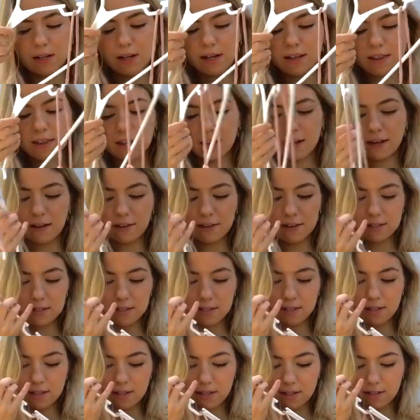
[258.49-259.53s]
I think I got this
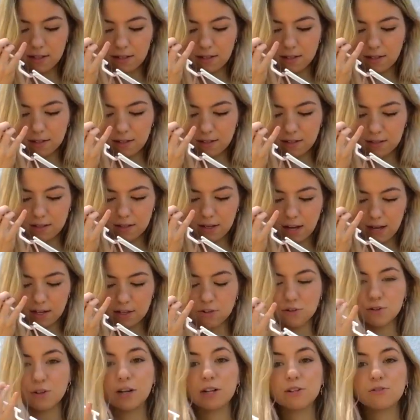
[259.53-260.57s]
in a
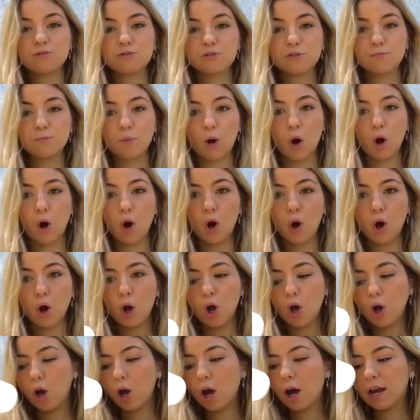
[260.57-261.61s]
extra small
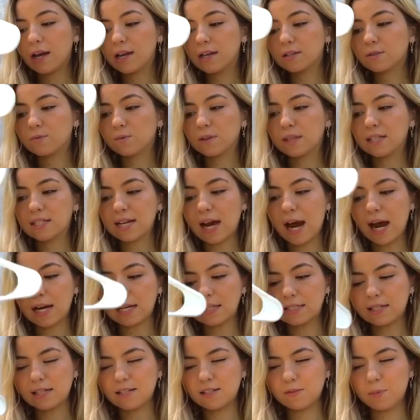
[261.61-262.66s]
is what the tag
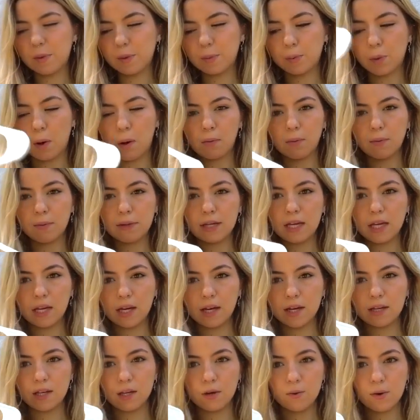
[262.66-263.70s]
says, but probably
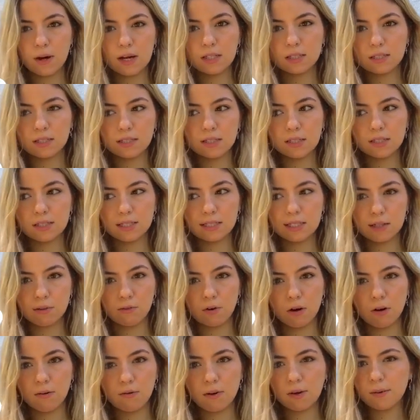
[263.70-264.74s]
a US 0
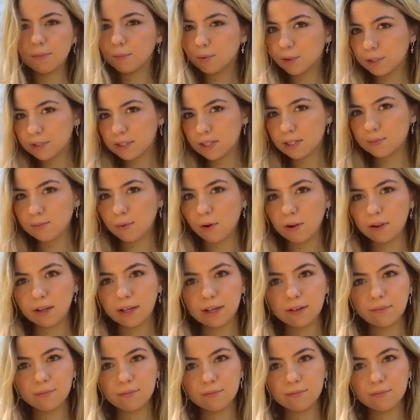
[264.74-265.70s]
on Princess Polly.